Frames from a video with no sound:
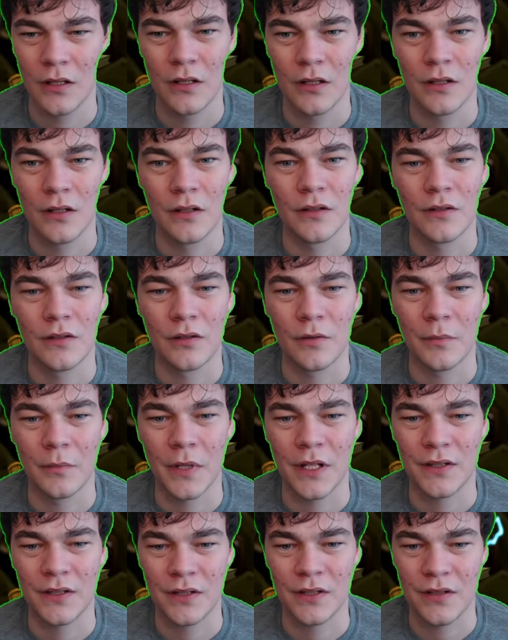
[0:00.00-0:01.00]
So my
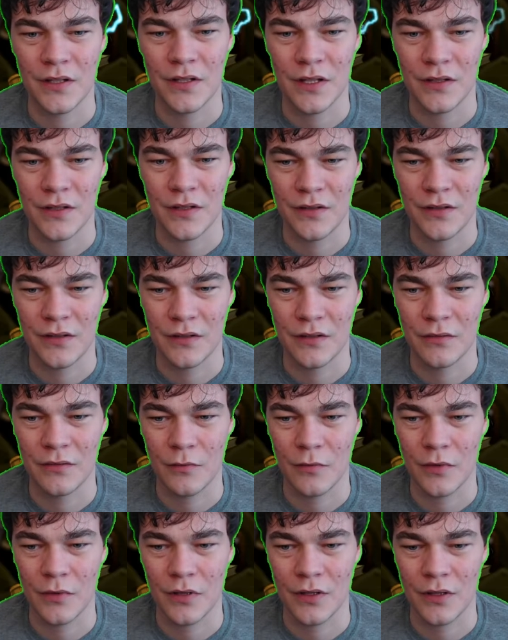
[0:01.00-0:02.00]
suggestion
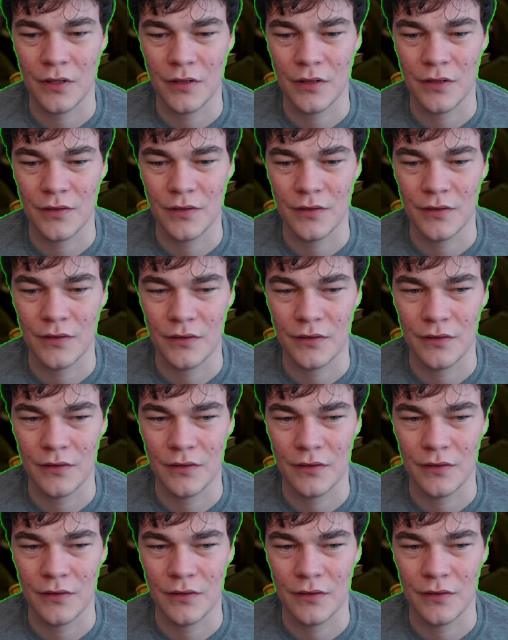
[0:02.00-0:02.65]
was.